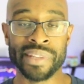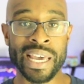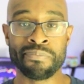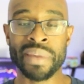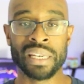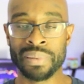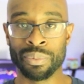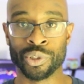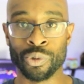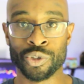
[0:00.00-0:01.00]
that many
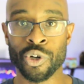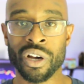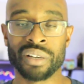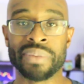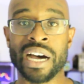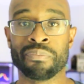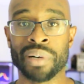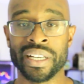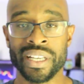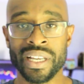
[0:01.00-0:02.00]
people don't talk about,
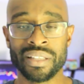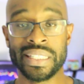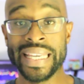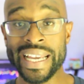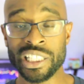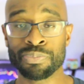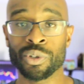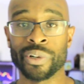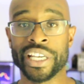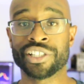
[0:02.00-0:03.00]
but the
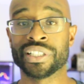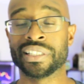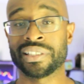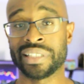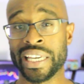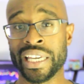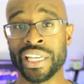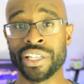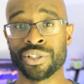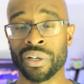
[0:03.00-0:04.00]
exploration
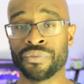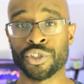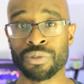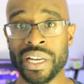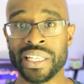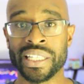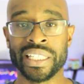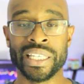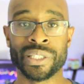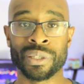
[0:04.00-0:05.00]
stage of
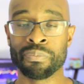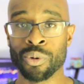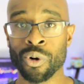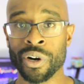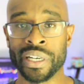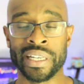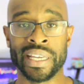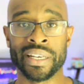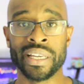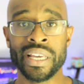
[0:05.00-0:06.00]
trading is important.
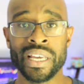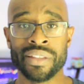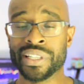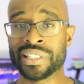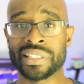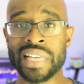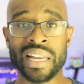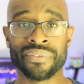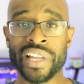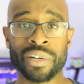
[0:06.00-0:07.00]
And this is
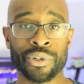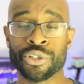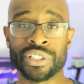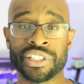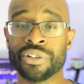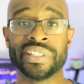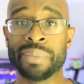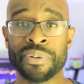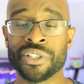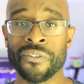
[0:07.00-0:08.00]
kind of like where you're
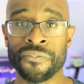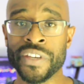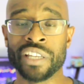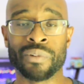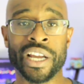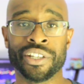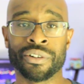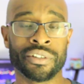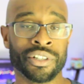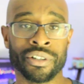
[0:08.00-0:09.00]
dipping your feet, right?
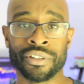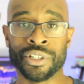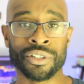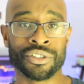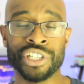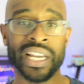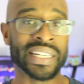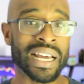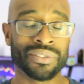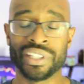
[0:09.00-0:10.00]
You're checking
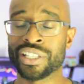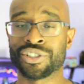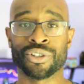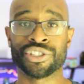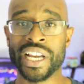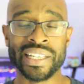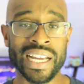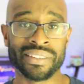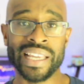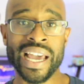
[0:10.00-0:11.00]
out this, you're checking
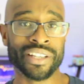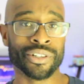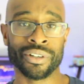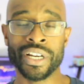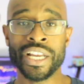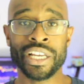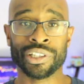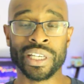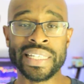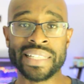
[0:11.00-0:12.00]
out that, you're
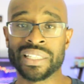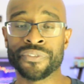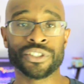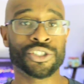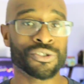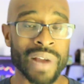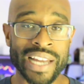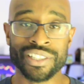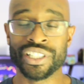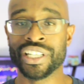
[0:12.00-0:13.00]
looking at different
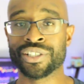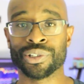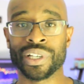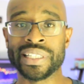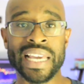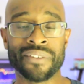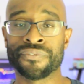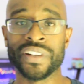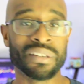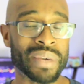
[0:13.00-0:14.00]
strategies, you're looking at
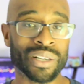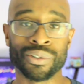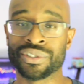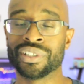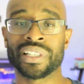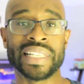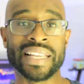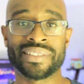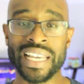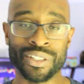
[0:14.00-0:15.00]
fundamentals, looking
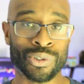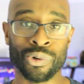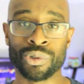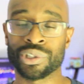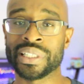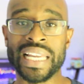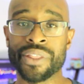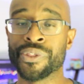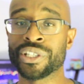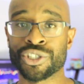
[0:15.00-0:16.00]
at technicals, you're looking
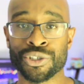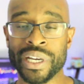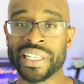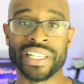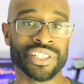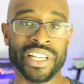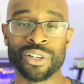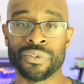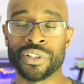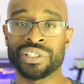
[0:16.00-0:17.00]
at this trading
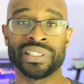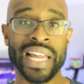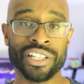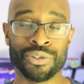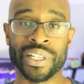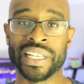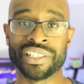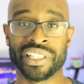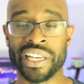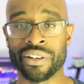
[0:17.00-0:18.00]
educator versus that trading
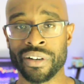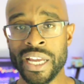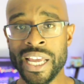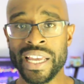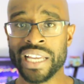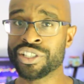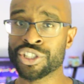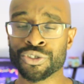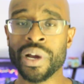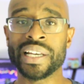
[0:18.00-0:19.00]
educator, and
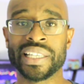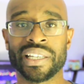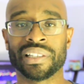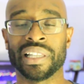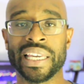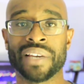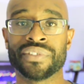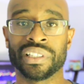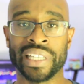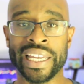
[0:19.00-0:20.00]
just trying to get a lay of
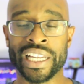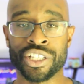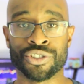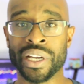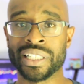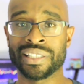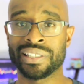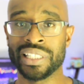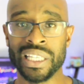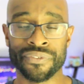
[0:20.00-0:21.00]
the land, trying to
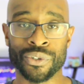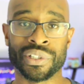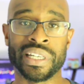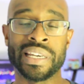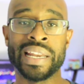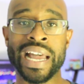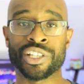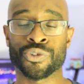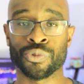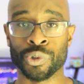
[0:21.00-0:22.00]
see if there's a
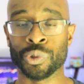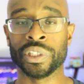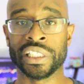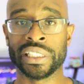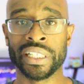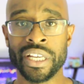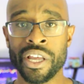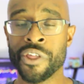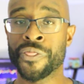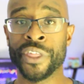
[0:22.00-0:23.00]
natural
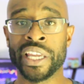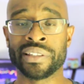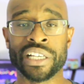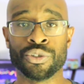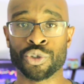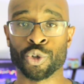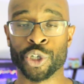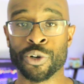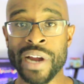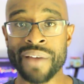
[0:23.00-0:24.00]
thing that you sort
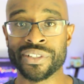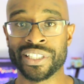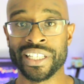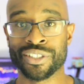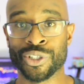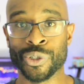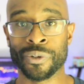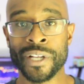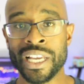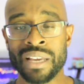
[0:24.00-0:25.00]
of gravitate
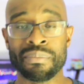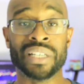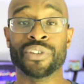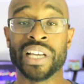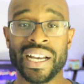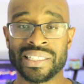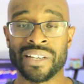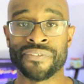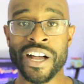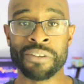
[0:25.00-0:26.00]
to. Many of you guys
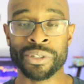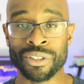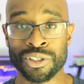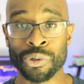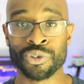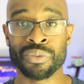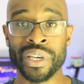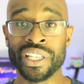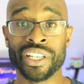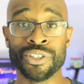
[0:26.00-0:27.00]
that follow me on social
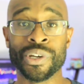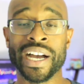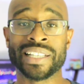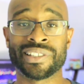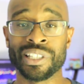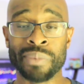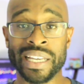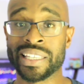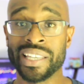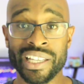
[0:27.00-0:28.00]
media, you guys see my
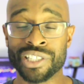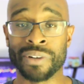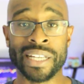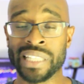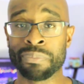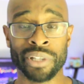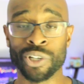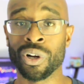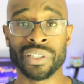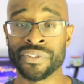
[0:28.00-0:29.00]
kids, right? They play
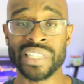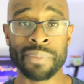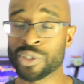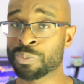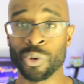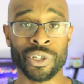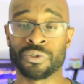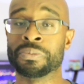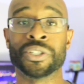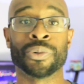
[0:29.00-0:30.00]
all different types of sports.
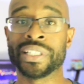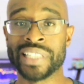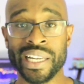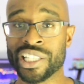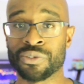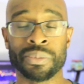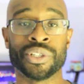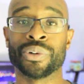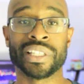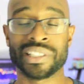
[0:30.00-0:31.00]
We've been doing tennis, we've been
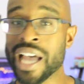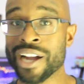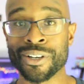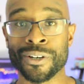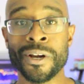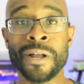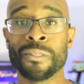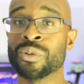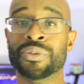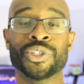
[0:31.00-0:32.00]
doing soccer,
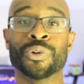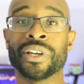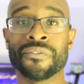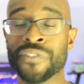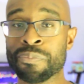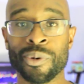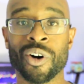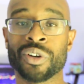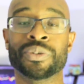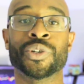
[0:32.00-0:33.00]
we've been doing
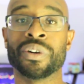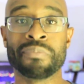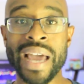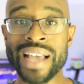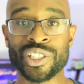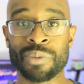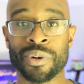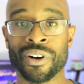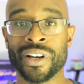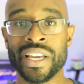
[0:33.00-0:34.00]
football, we've been doing basketball.